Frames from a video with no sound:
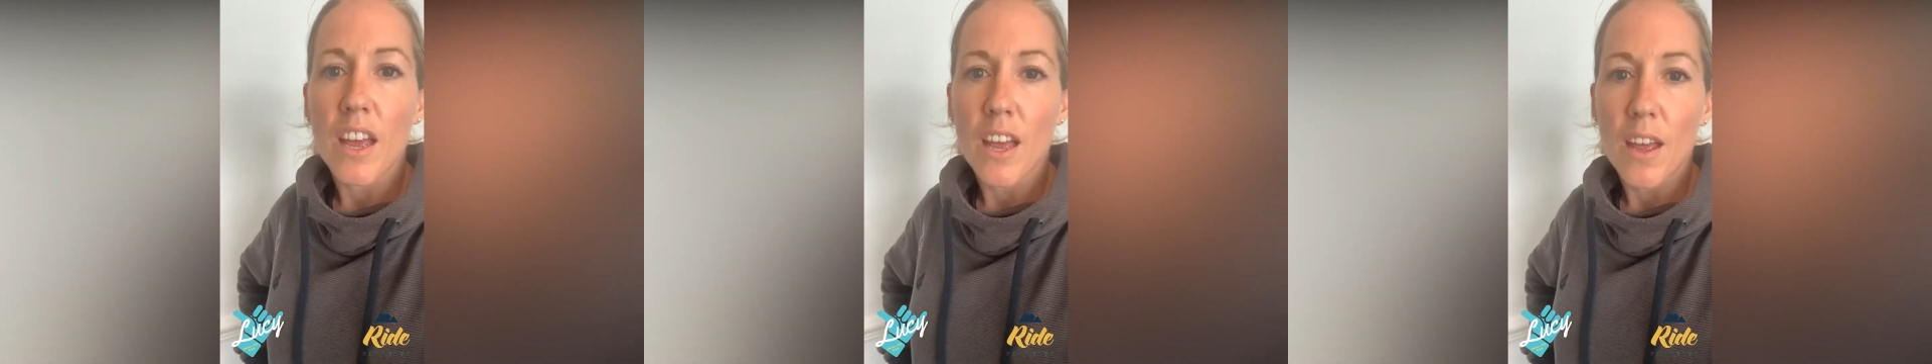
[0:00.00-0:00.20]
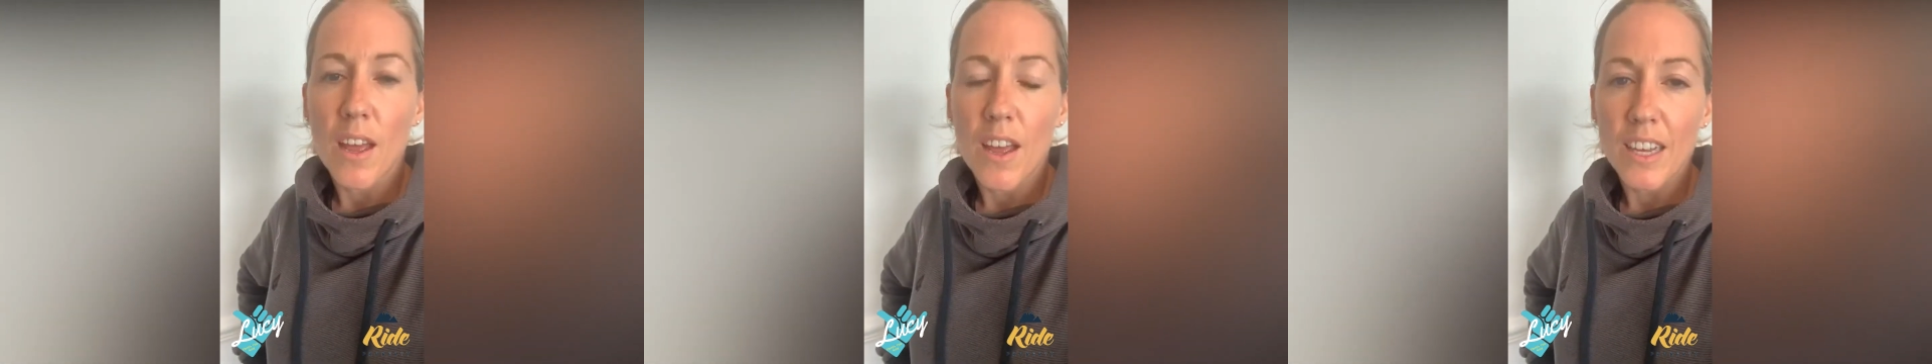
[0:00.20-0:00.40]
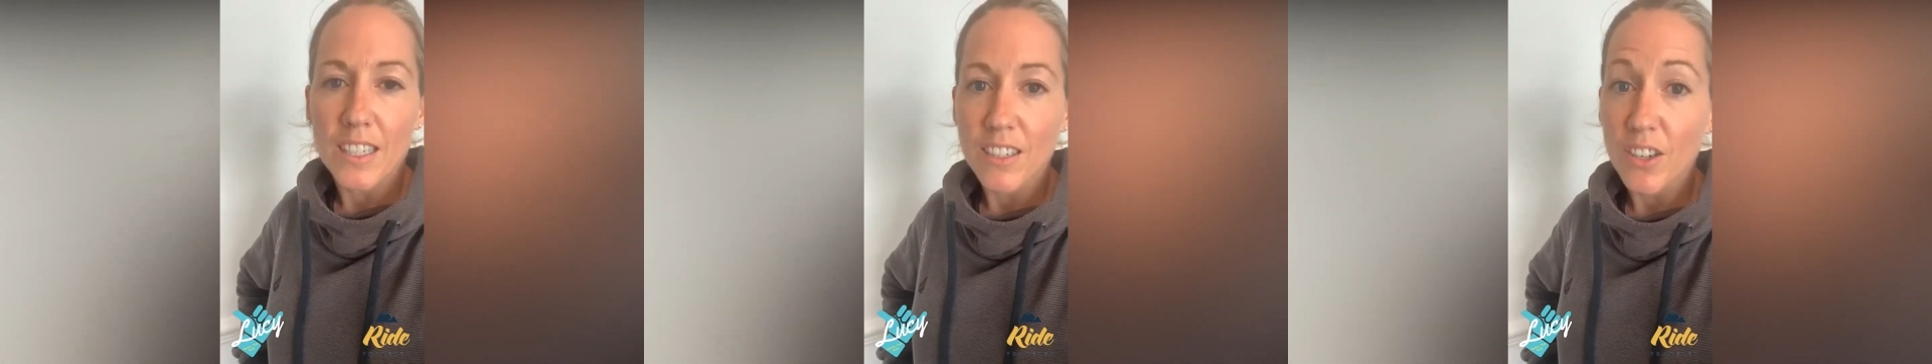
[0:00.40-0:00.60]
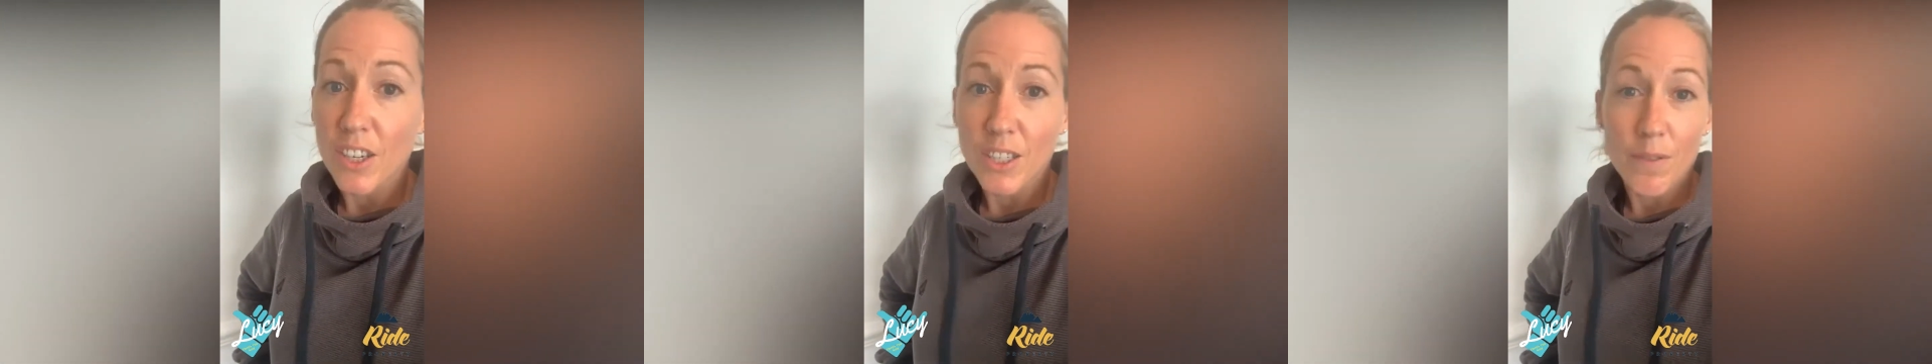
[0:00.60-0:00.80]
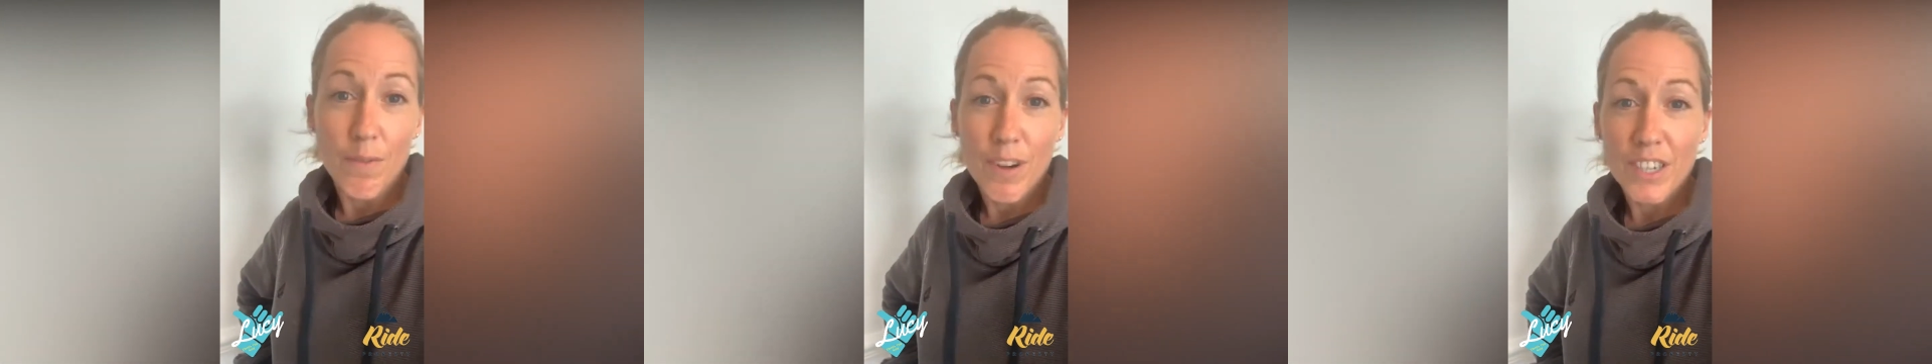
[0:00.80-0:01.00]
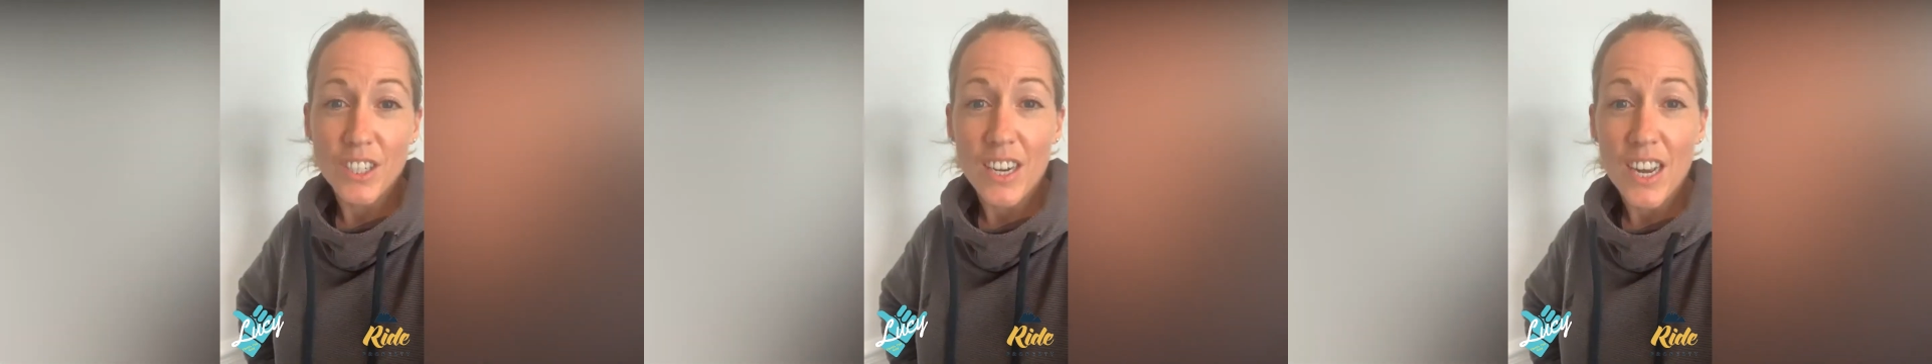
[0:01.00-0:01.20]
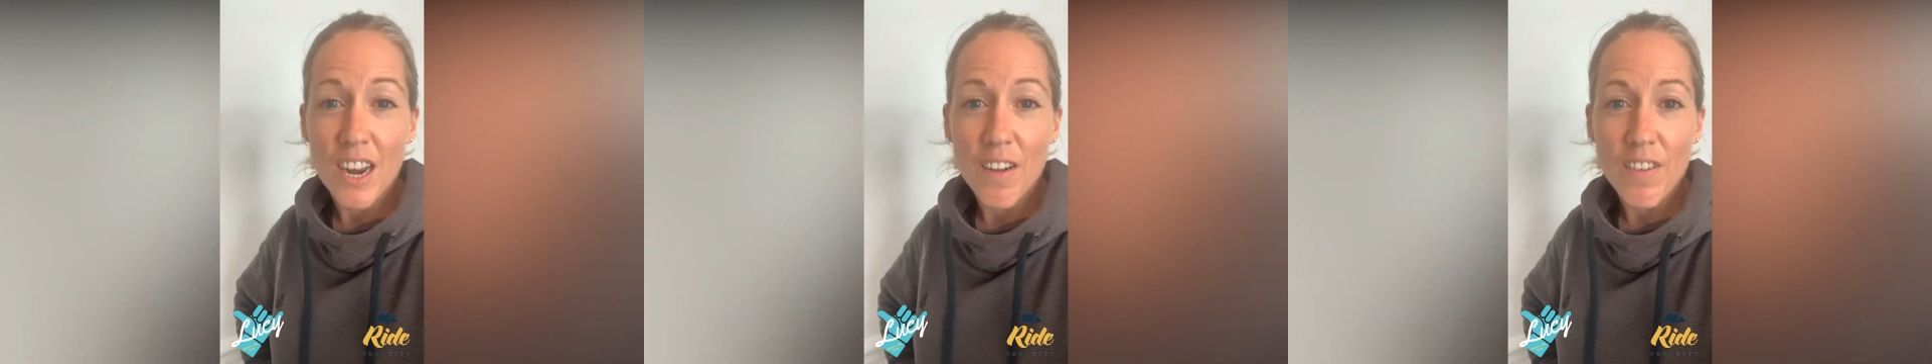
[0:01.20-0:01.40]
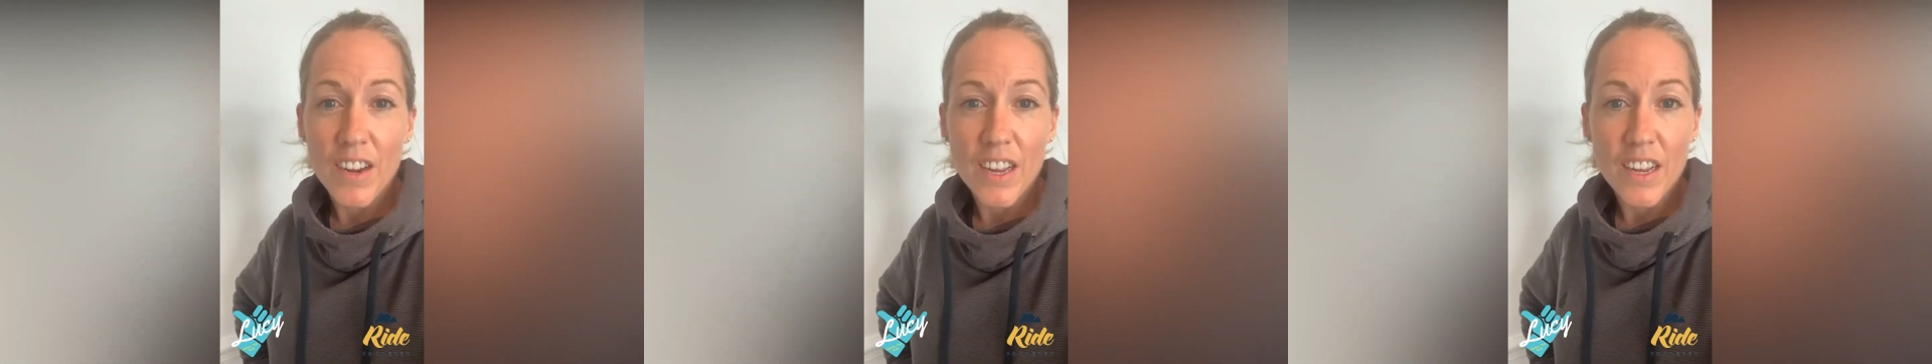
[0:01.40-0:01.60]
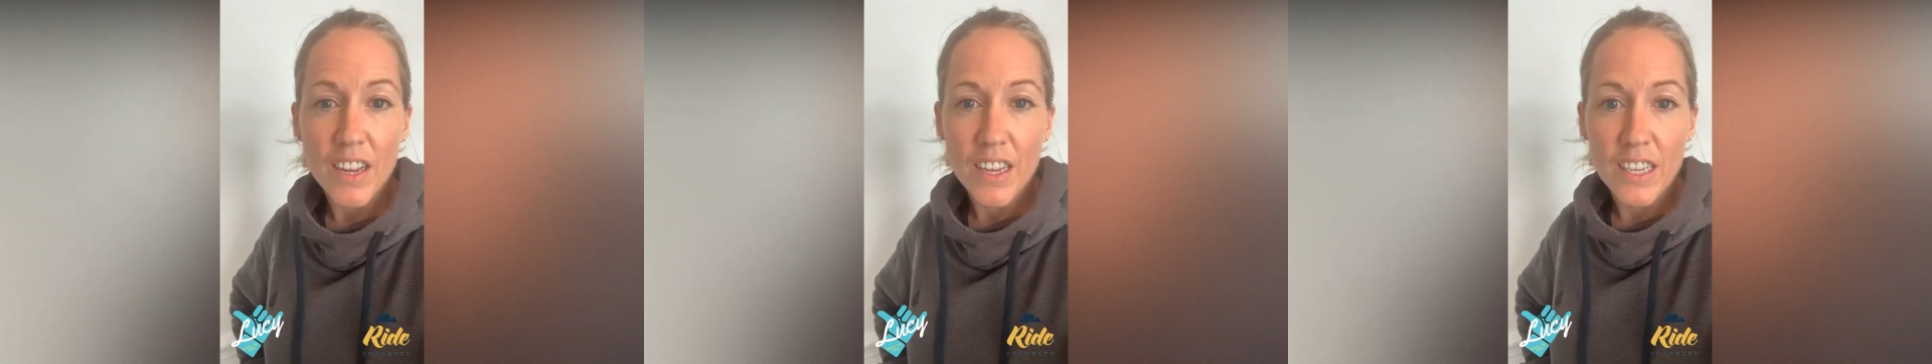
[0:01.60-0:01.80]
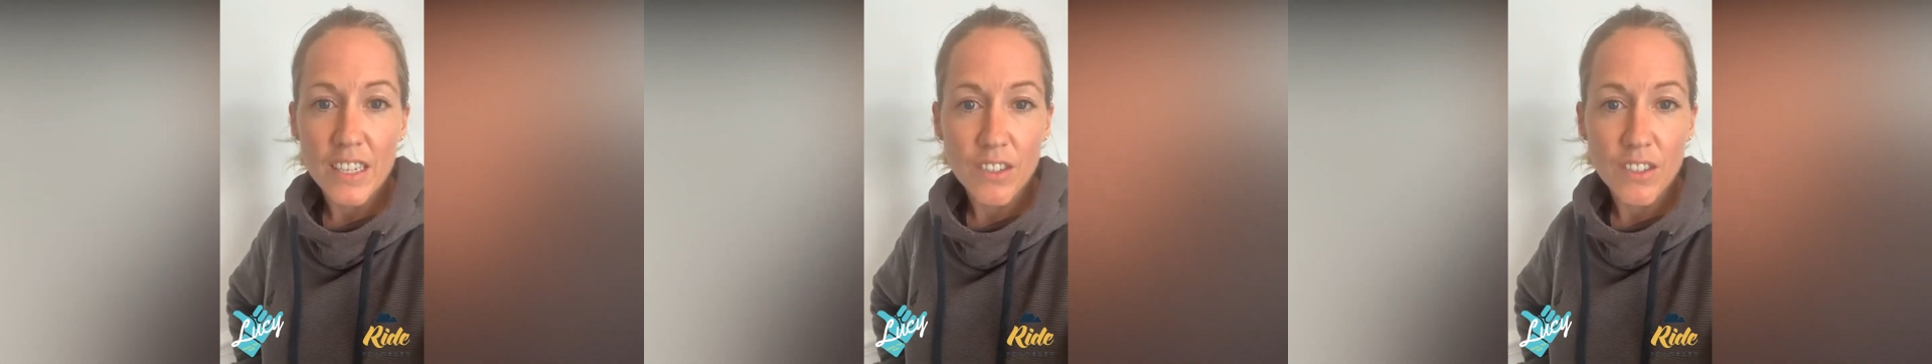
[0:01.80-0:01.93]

it's nice and fresh and airy.